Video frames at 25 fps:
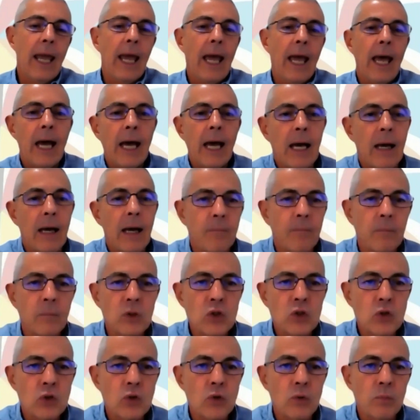
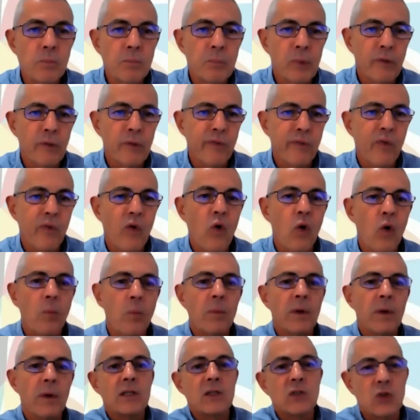to
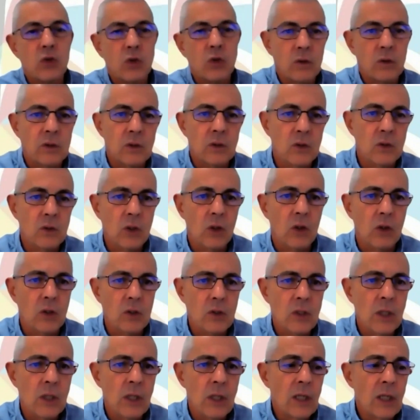perform a certain
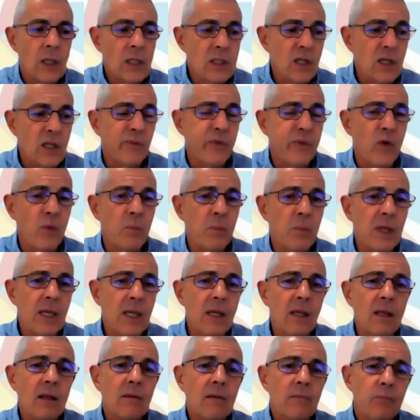task. So for
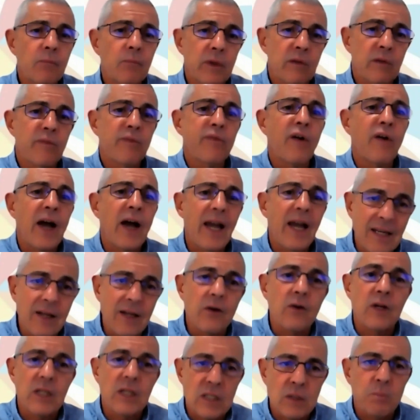me,
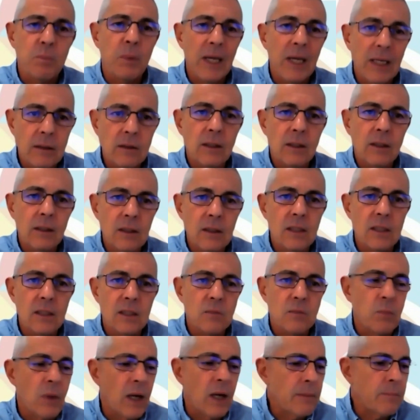finer is better
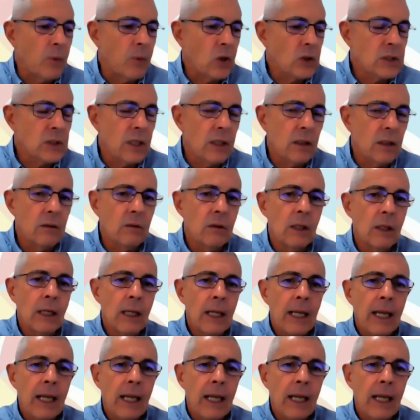is my motto.